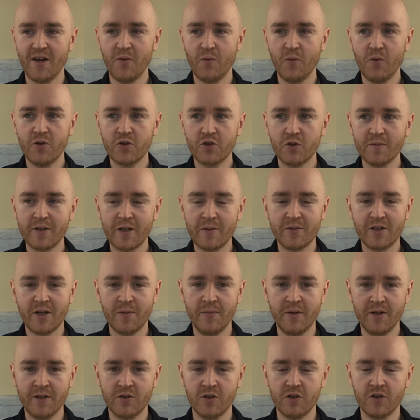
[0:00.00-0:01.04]
Sometimes that
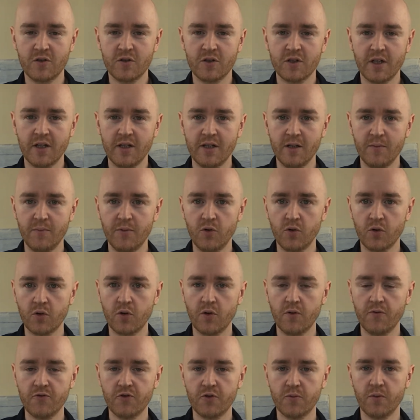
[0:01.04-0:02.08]
makes us a little bit
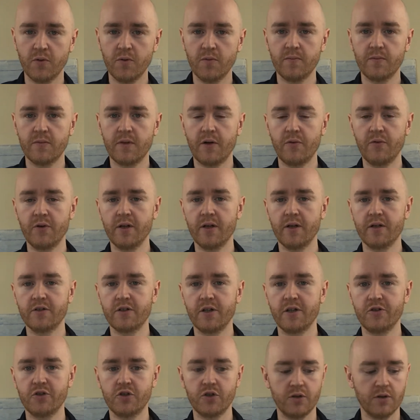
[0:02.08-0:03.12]
uncomfortable, that
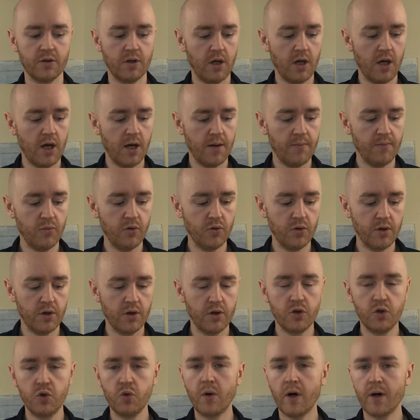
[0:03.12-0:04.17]
realization but
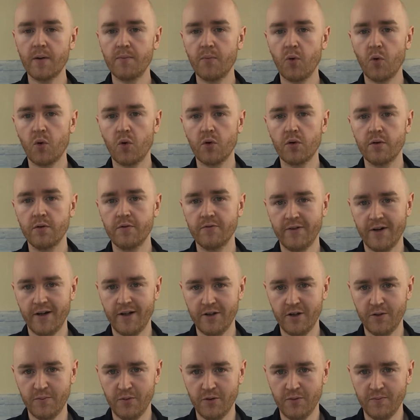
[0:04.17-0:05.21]
you are born
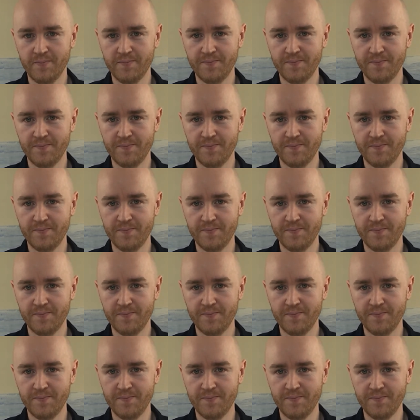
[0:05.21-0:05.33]
valuable.